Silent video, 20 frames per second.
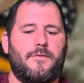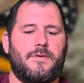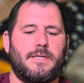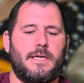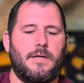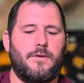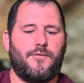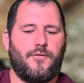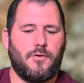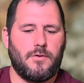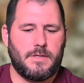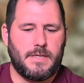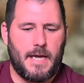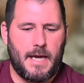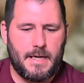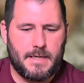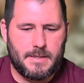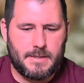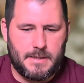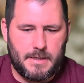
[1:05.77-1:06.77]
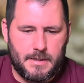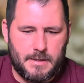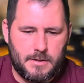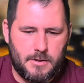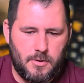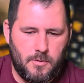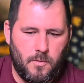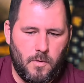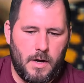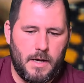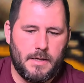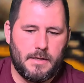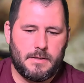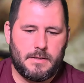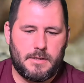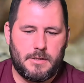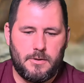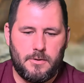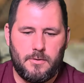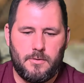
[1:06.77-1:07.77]
for Central Texans who
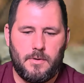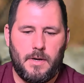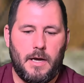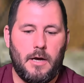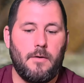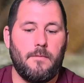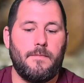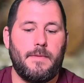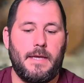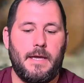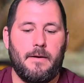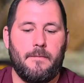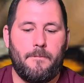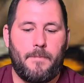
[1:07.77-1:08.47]
want to help the